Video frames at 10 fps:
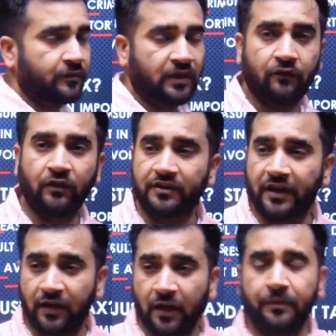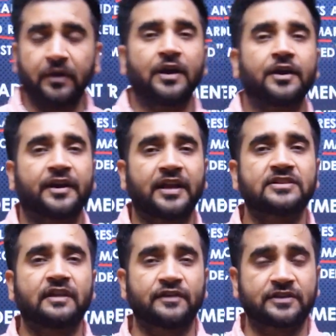It will develop trust
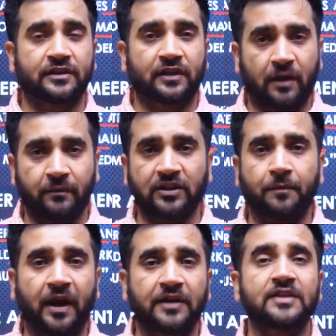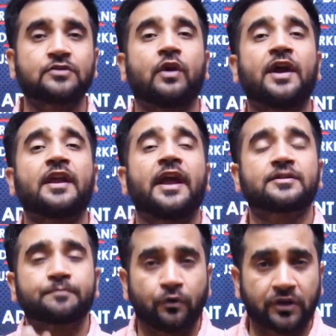deficit among the parties who are
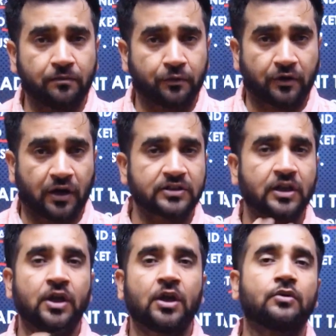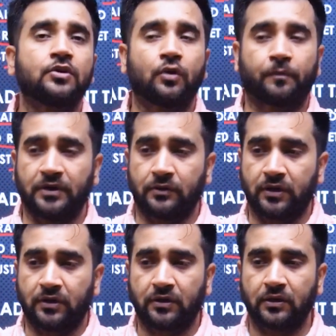exporting products to European Union.
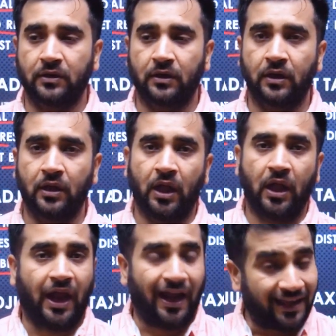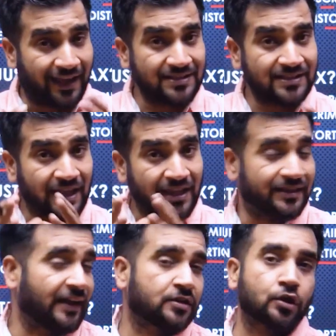And hence,
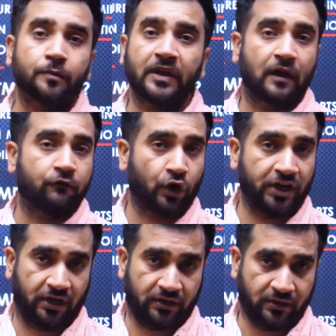that should be avoided.